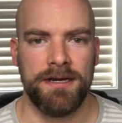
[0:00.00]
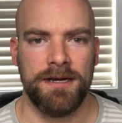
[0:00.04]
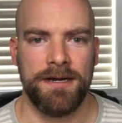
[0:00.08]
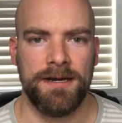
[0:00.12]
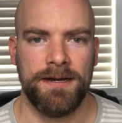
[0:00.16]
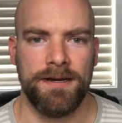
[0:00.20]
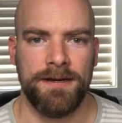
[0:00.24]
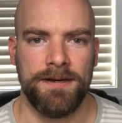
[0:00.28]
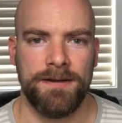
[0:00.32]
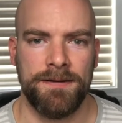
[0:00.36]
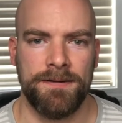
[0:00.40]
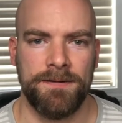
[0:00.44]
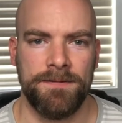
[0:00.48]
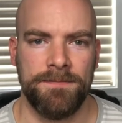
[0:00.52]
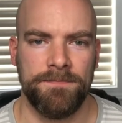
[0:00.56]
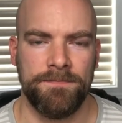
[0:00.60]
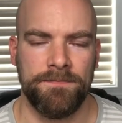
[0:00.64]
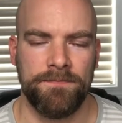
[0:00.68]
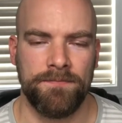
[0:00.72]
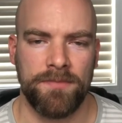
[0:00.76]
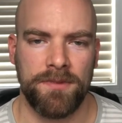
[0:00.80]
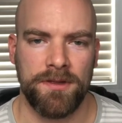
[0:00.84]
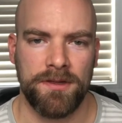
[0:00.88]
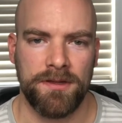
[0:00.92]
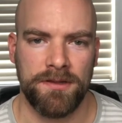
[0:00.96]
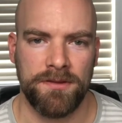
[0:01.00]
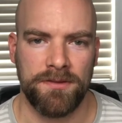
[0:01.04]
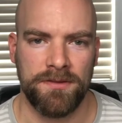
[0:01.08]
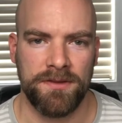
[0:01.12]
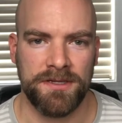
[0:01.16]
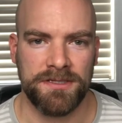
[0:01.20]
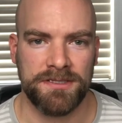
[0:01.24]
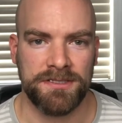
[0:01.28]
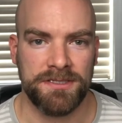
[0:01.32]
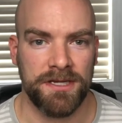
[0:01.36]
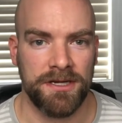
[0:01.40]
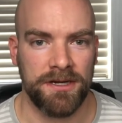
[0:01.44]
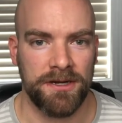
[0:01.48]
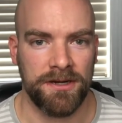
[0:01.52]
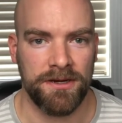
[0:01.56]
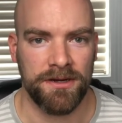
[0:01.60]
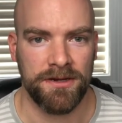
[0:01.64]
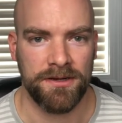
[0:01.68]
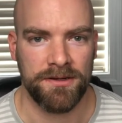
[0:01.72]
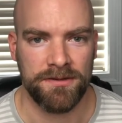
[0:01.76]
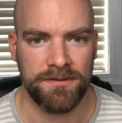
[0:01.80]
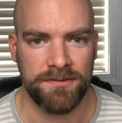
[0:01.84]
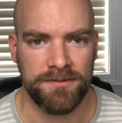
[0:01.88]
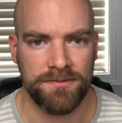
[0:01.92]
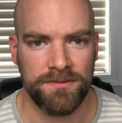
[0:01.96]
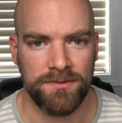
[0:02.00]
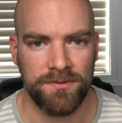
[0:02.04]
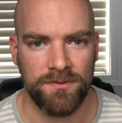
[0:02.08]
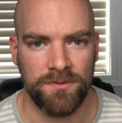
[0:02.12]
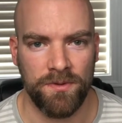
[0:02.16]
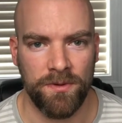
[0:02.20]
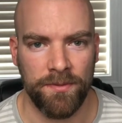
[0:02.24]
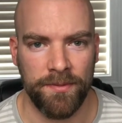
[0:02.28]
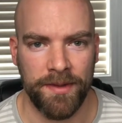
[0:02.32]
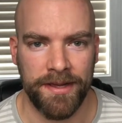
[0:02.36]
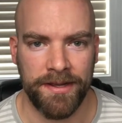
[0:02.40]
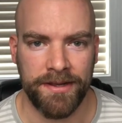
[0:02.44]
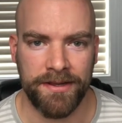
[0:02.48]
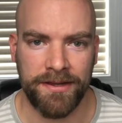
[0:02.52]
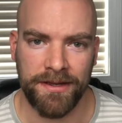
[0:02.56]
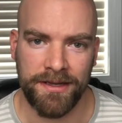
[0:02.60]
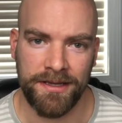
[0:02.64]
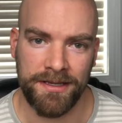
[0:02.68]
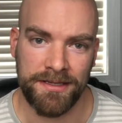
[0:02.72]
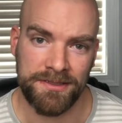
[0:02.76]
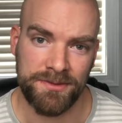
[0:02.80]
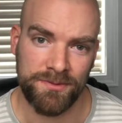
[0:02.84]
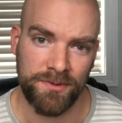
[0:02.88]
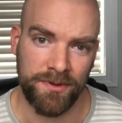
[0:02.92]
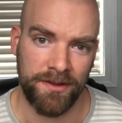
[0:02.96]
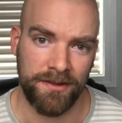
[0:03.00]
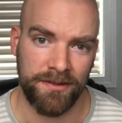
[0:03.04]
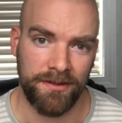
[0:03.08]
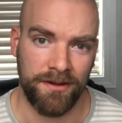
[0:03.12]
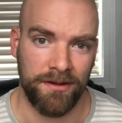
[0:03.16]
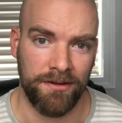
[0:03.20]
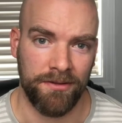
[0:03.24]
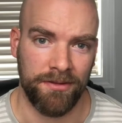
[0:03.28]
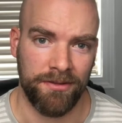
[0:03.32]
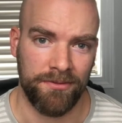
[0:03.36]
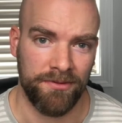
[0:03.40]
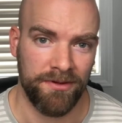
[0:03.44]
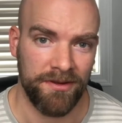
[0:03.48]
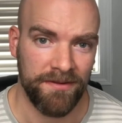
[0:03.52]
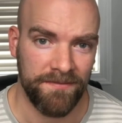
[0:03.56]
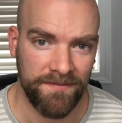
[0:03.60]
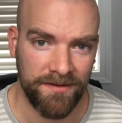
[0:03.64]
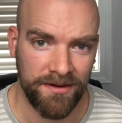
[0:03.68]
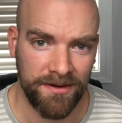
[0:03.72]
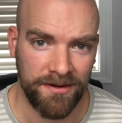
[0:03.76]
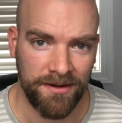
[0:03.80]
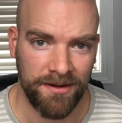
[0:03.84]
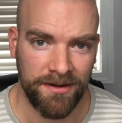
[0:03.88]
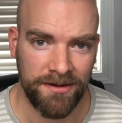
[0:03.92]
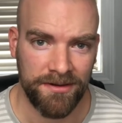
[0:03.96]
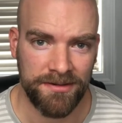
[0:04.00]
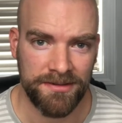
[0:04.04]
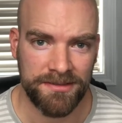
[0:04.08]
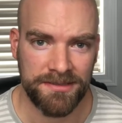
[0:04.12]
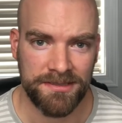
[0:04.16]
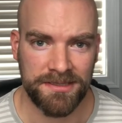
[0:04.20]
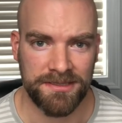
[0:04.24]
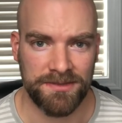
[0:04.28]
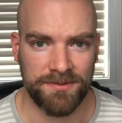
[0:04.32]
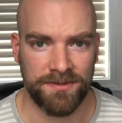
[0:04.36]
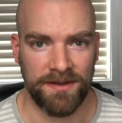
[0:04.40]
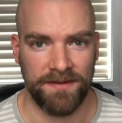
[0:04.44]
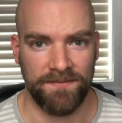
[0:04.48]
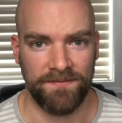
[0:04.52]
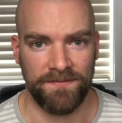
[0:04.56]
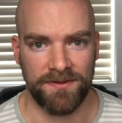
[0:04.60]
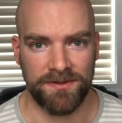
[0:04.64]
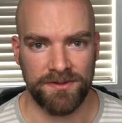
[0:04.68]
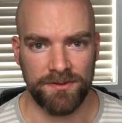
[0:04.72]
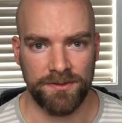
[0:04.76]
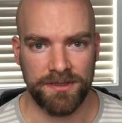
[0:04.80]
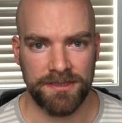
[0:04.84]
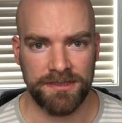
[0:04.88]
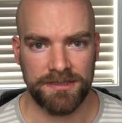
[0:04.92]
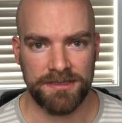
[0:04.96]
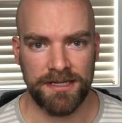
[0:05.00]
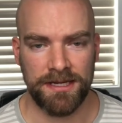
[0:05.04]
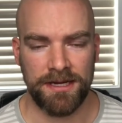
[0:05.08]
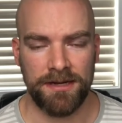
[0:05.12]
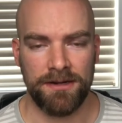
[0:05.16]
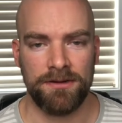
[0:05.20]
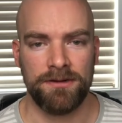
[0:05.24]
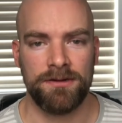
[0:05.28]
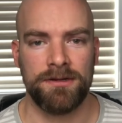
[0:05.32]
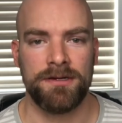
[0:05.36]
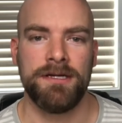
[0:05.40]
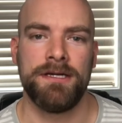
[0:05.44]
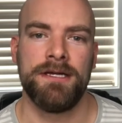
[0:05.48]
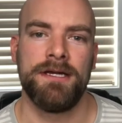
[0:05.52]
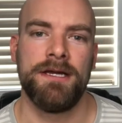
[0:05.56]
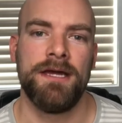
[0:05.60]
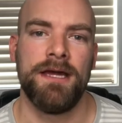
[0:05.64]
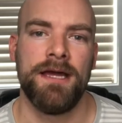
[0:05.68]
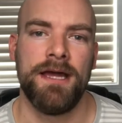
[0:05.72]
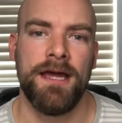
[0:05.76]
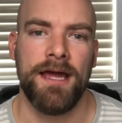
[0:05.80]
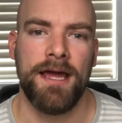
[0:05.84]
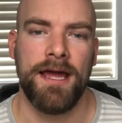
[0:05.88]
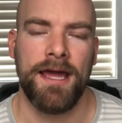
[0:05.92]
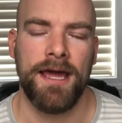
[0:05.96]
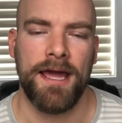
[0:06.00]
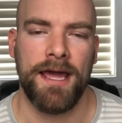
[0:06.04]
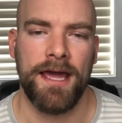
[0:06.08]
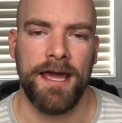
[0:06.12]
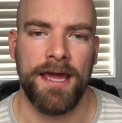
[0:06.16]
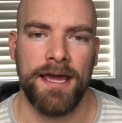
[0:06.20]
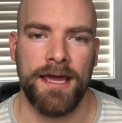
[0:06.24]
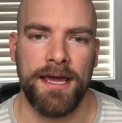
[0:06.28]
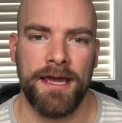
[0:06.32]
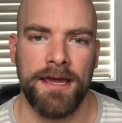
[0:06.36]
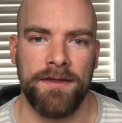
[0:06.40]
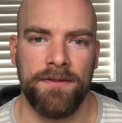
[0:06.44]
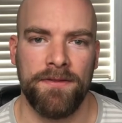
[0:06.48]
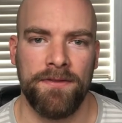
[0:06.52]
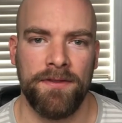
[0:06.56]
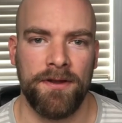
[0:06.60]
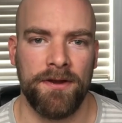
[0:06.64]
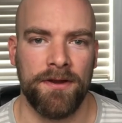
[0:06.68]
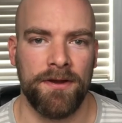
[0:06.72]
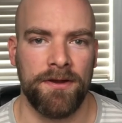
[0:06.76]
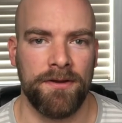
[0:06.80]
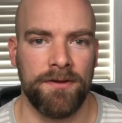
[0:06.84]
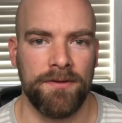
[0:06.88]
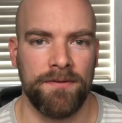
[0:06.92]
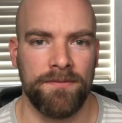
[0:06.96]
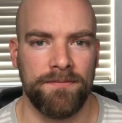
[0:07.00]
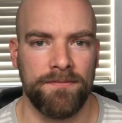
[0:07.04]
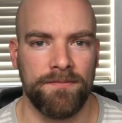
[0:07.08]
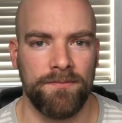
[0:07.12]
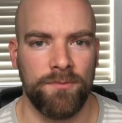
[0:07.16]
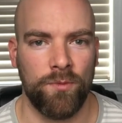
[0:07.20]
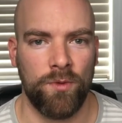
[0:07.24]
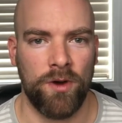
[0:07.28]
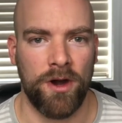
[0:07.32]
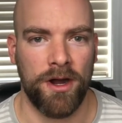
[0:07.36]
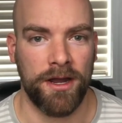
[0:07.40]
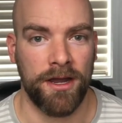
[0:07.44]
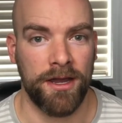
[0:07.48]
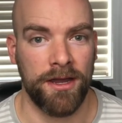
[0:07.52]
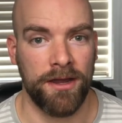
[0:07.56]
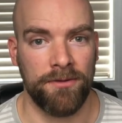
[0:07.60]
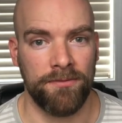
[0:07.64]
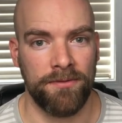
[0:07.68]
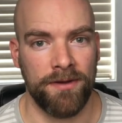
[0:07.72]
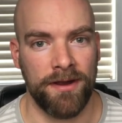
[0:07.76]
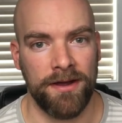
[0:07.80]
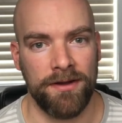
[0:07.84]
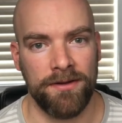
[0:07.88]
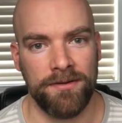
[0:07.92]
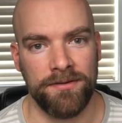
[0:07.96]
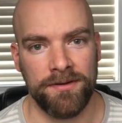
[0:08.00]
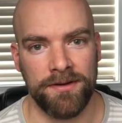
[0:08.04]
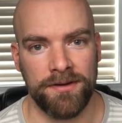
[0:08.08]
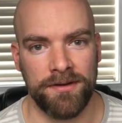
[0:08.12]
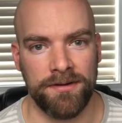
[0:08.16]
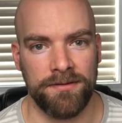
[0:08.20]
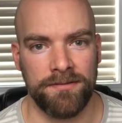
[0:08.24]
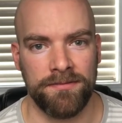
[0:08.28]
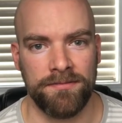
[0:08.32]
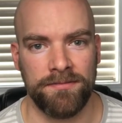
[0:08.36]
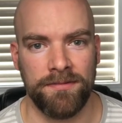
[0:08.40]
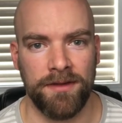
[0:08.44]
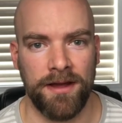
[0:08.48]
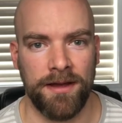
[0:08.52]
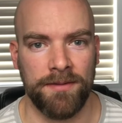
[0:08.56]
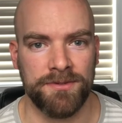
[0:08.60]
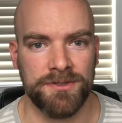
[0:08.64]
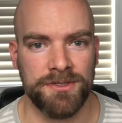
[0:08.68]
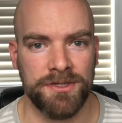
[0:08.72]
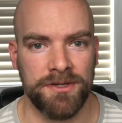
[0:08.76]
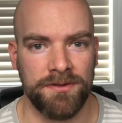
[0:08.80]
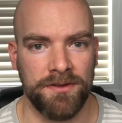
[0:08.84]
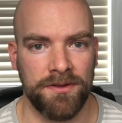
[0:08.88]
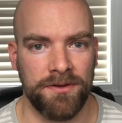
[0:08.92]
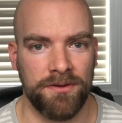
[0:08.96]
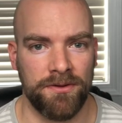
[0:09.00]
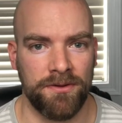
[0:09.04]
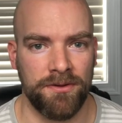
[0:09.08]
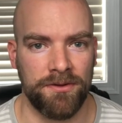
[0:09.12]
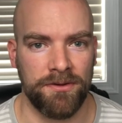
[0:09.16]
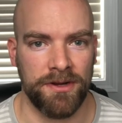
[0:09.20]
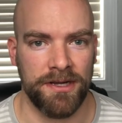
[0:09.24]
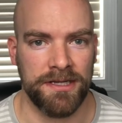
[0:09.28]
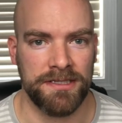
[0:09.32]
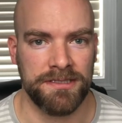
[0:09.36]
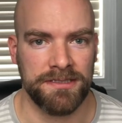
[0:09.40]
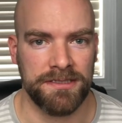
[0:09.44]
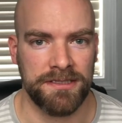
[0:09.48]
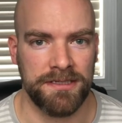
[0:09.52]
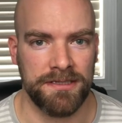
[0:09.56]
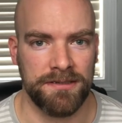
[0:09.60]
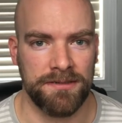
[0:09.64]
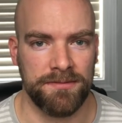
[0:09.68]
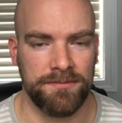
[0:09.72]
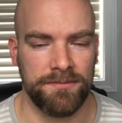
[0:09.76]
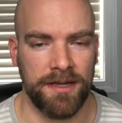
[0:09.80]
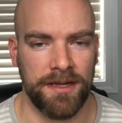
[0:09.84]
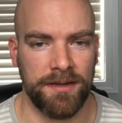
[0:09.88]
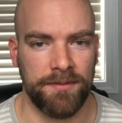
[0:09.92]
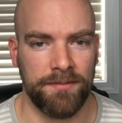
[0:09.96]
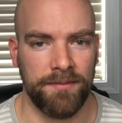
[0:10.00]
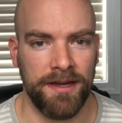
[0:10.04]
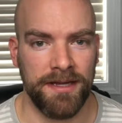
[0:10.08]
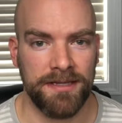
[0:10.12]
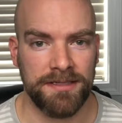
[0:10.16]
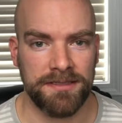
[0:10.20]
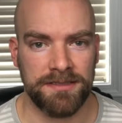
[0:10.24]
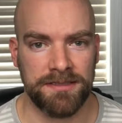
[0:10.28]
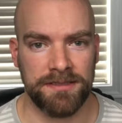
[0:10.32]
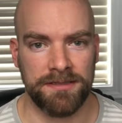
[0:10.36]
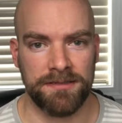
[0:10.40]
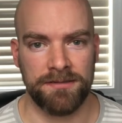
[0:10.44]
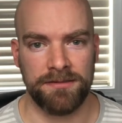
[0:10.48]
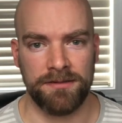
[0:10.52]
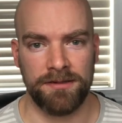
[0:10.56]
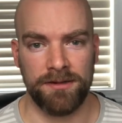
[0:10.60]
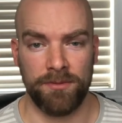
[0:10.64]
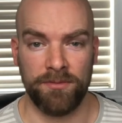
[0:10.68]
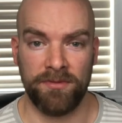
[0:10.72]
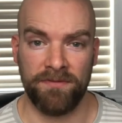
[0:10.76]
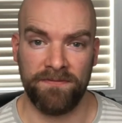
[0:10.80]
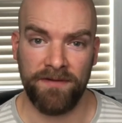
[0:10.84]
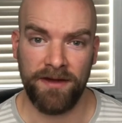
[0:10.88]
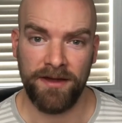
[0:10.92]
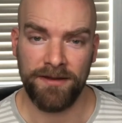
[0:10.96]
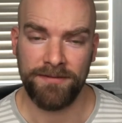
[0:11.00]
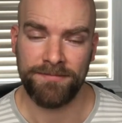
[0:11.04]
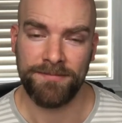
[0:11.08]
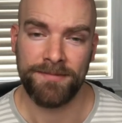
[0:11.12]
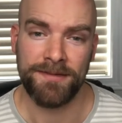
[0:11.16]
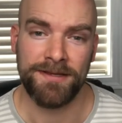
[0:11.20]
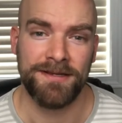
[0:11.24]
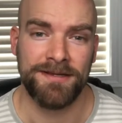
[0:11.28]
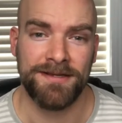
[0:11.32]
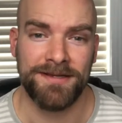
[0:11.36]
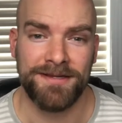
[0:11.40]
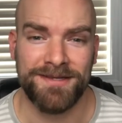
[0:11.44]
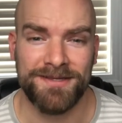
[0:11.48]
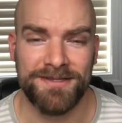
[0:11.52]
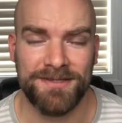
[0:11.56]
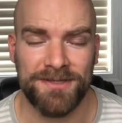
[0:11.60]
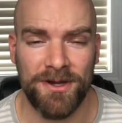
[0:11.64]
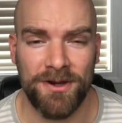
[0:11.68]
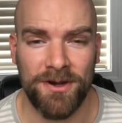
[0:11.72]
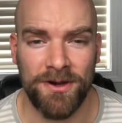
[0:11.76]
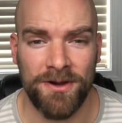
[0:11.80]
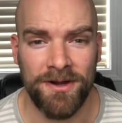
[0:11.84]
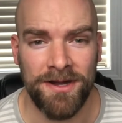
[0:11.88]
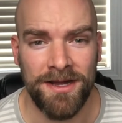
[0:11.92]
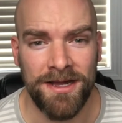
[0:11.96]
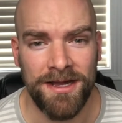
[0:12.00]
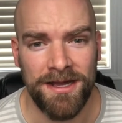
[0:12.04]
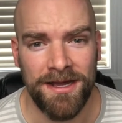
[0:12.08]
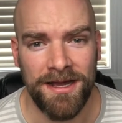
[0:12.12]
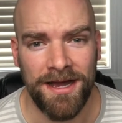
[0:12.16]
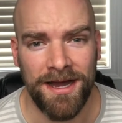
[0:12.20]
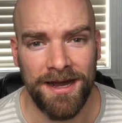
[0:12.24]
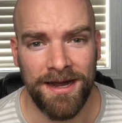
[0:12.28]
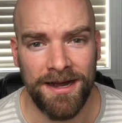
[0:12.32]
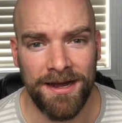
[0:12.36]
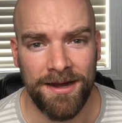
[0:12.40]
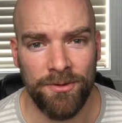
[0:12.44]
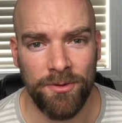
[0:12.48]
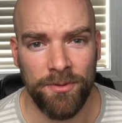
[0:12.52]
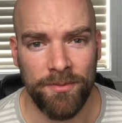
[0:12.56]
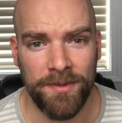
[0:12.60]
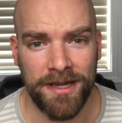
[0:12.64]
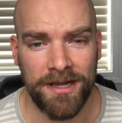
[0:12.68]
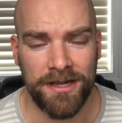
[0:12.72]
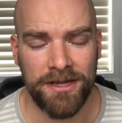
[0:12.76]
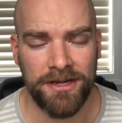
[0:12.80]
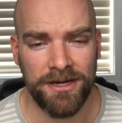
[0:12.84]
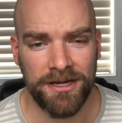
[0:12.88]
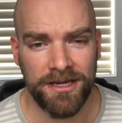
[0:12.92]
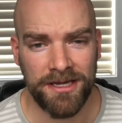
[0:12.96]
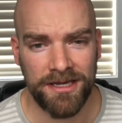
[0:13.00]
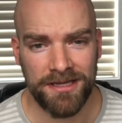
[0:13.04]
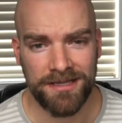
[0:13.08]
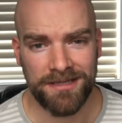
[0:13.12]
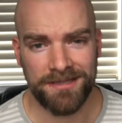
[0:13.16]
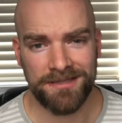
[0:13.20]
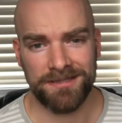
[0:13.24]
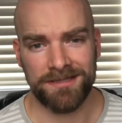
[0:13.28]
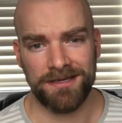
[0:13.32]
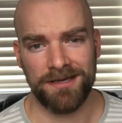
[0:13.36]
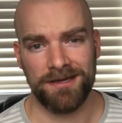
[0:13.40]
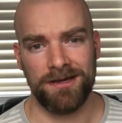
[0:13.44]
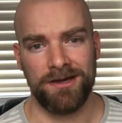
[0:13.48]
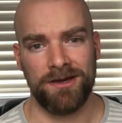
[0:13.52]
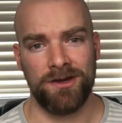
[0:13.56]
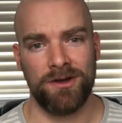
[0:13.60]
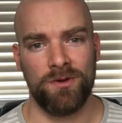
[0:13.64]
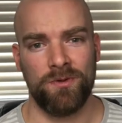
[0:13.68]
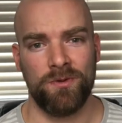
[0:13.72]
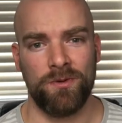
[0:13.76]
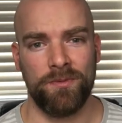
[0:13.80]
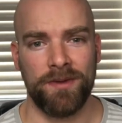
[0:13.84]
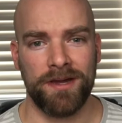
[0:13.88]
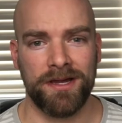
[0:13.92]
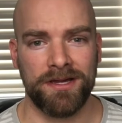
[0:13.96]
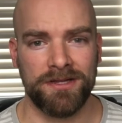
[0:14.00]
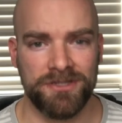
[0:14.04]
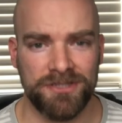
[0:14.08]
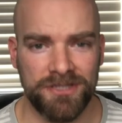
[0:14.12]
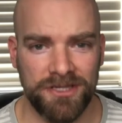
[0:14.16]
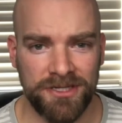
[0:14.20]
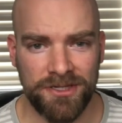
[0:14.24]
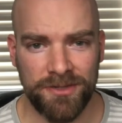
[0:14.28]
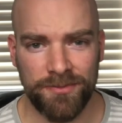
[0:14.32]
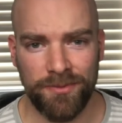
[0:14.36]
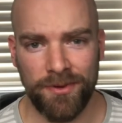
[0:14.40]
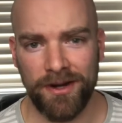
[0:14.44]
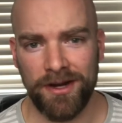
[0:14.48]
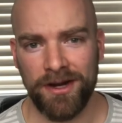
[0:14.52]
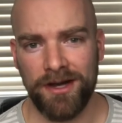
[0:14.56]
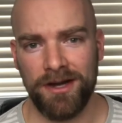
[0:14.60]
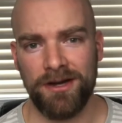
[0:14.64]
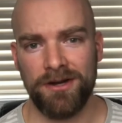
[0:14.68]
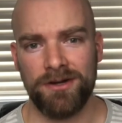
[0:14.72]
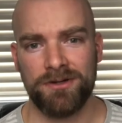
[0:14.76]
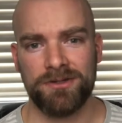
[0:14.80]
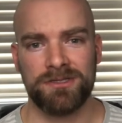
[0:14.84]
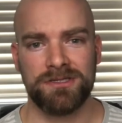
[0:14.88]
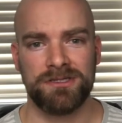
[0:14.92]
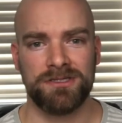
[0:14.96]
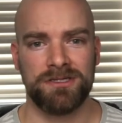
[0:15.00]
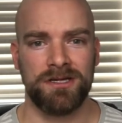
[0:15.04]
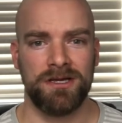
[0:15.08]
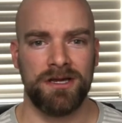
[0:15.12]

Um, this year we'll make cookies with all three of our daughters because we have the twins now, and they're walking around and I'm sure they'll go crazy and make mess, and it'll be fun. So uh, we'll make cookies, we'll make a gingerbread house.